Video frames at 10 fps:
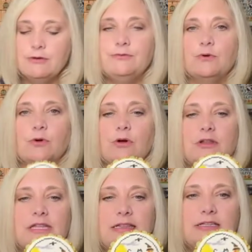for
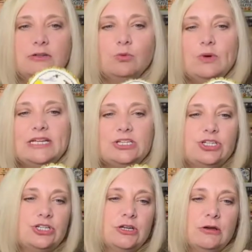the little
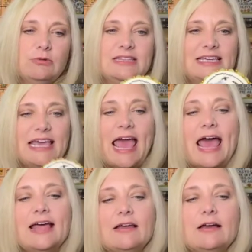witch with the
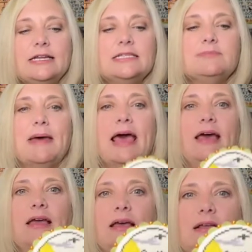cat on its
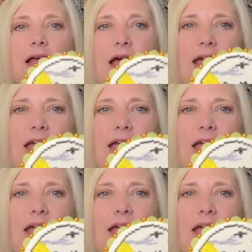back, I